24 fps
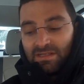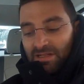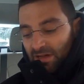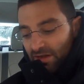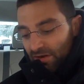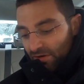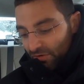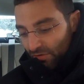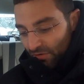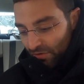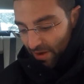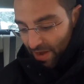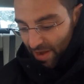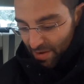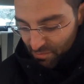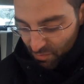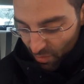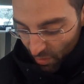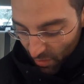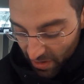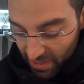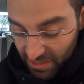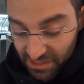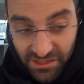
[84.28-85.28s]
Alright
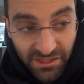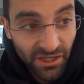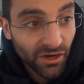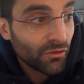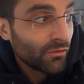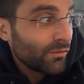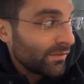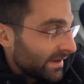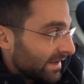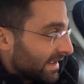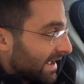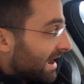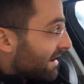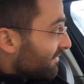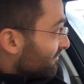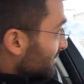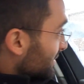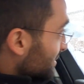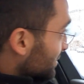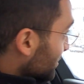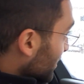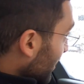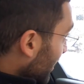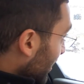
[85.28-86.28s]
boys, so we have
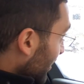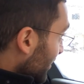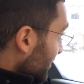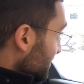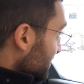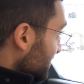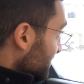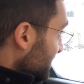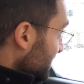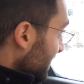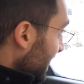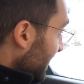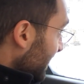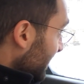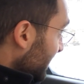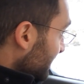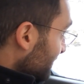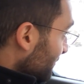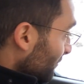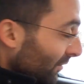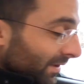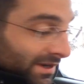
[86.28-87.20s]
this car set in